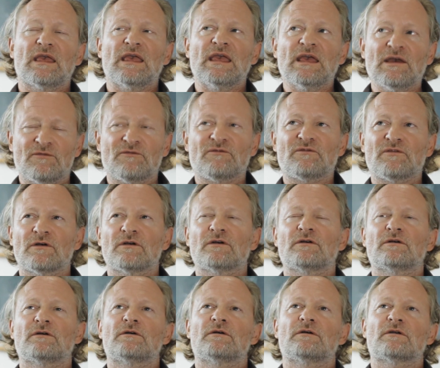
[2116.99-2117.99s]
If
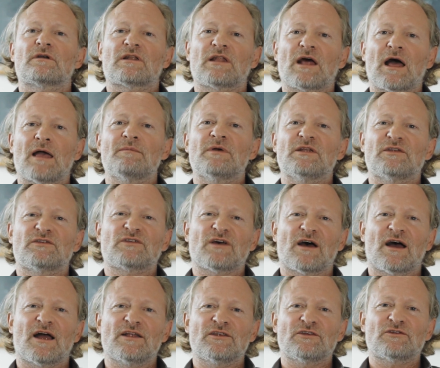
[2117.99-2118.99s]
climate
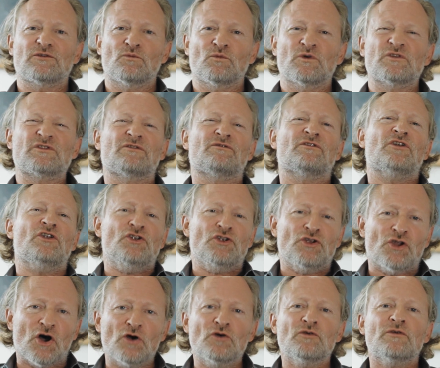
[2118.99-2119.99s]
science was of
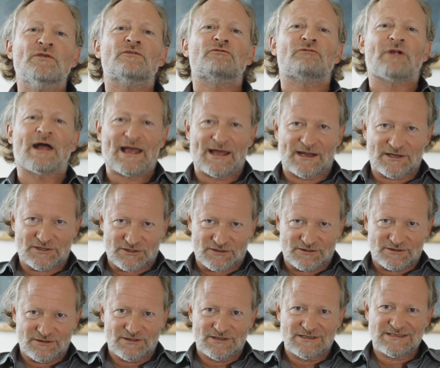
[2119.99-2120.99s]
no threat
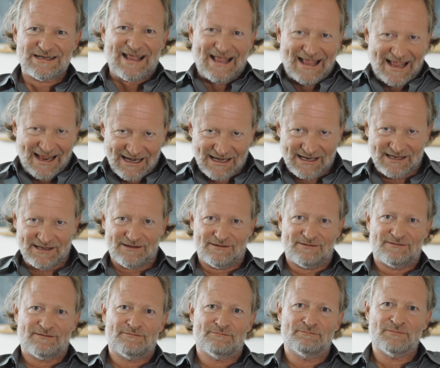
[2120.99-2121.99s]
to any
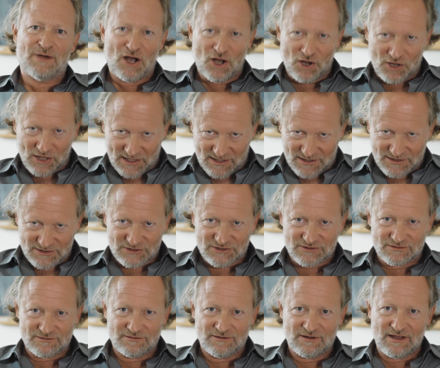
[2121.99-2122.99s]
market,
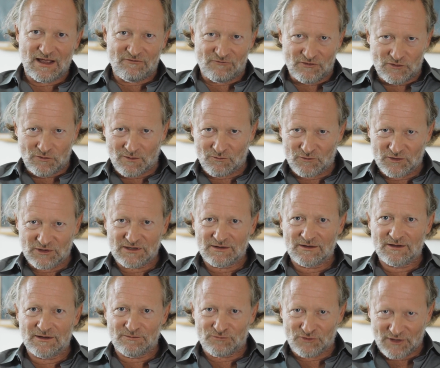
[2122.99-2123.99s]
everyone would
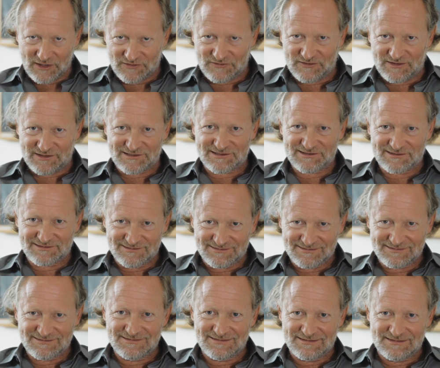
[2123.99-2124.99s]
embrace it.
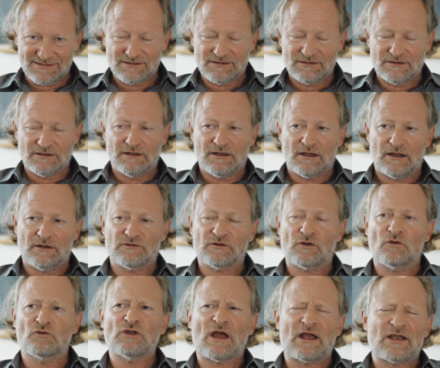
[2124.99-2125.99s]
And
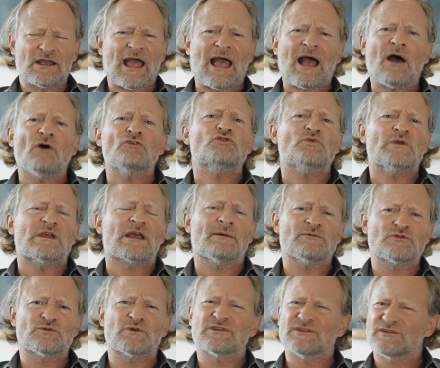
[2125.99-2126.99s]
so how do we
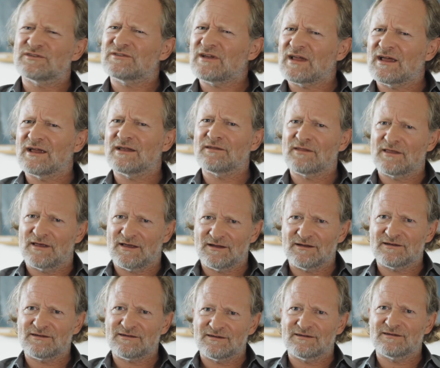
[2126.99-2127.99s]
come to understand
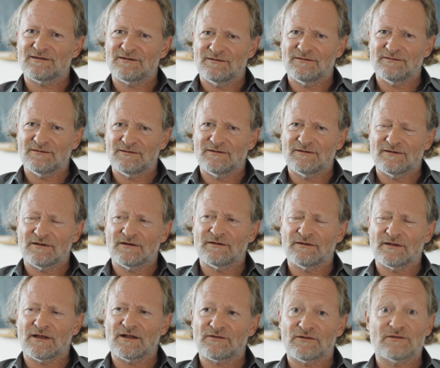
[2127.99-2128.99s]
that?
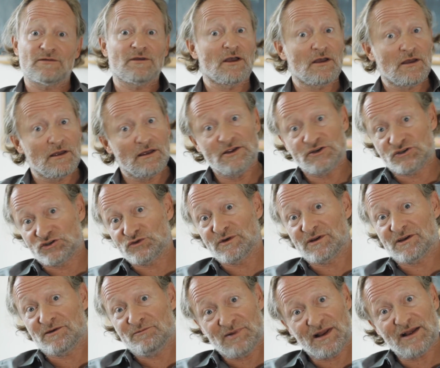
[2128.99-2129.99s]
And that's an issue
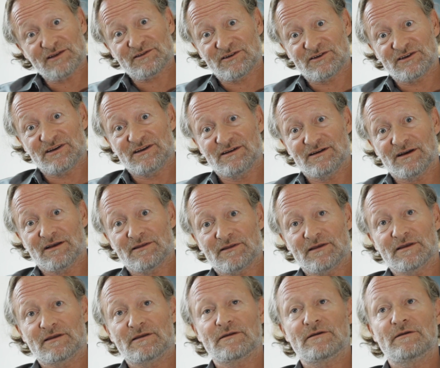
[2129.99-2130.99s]
in complexity, I
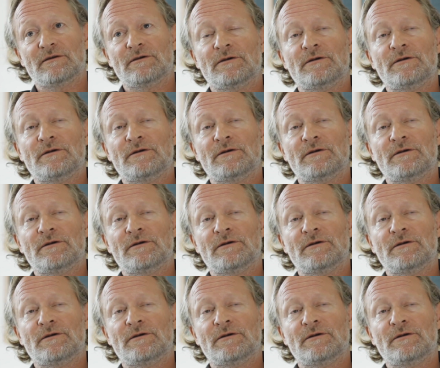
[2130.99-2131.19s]
think.